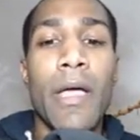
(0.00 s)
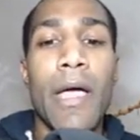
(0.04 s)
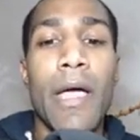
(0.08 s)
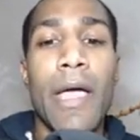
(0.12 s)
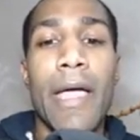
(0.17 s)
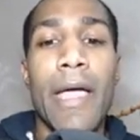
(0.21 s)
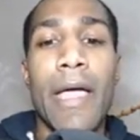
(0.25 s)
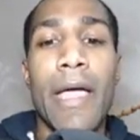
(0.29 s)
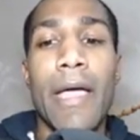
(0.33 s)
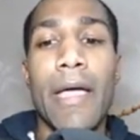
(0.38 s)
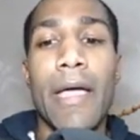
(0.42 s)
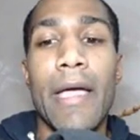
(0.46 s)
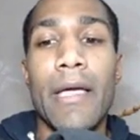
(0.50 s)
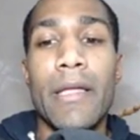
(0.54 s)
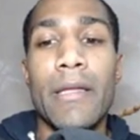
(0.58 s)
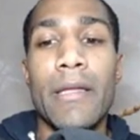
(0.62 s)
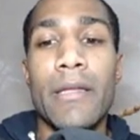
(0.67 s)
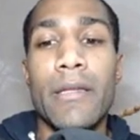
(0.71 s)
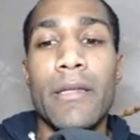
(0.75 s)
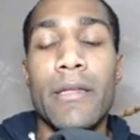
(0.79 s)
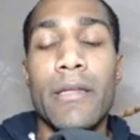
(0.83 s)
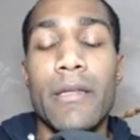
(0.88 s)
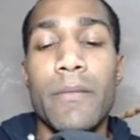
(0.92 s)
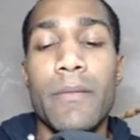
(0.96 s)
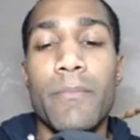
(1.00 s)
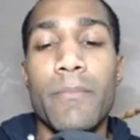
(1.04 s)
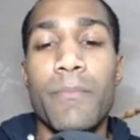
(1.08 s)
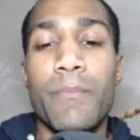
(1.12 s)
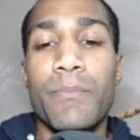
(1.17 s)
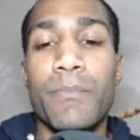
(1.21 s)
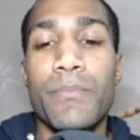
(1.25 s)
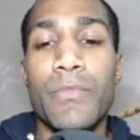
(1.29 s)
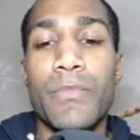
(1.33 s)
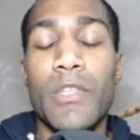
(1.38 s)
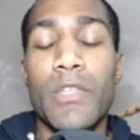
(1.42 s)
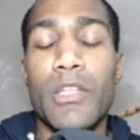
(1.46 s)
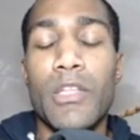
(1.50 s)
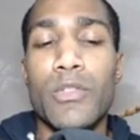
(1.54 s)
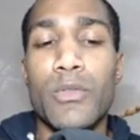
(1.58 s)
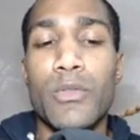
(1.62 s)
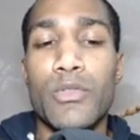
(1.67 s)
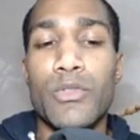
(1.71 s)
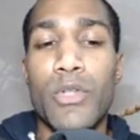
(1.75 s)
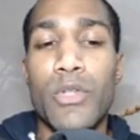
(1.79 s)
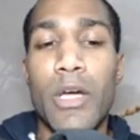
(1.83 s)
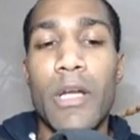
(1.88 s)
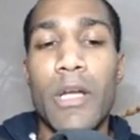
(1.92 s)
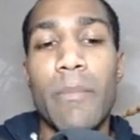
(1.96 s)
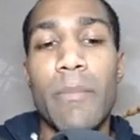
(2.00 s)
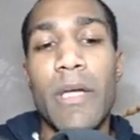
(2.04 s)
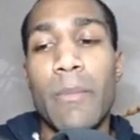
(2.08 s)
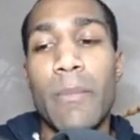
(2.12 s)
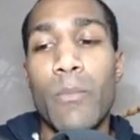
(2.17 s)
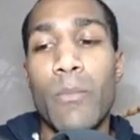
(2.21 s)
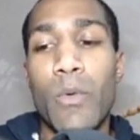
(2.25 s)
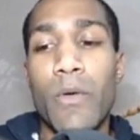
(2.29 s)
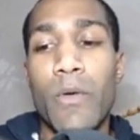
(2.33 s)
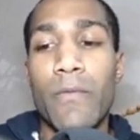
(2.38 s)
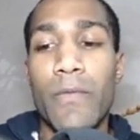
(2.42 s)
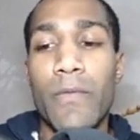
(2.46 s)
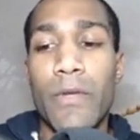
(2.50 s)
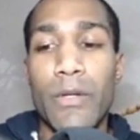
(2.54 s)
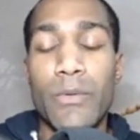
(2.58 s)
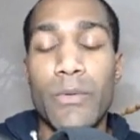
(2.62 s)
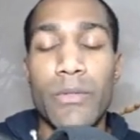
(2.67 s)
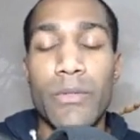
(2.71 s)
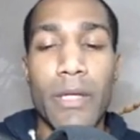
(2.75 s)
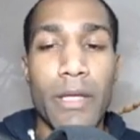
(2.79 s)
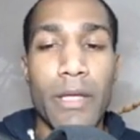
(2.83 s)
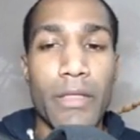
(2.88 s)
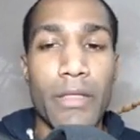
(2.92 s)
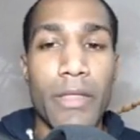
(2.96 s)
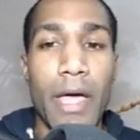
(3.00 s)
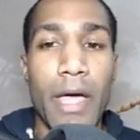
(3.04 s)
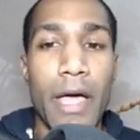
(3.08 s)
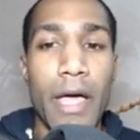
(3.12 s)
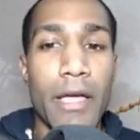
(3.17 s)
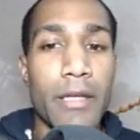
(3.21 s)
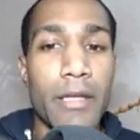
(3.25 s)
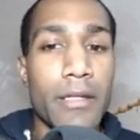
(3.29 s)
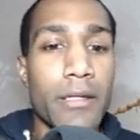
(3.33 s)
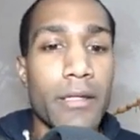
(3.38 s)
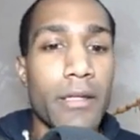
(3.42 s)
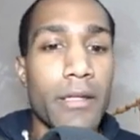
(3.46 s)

And so try to make more videos like that.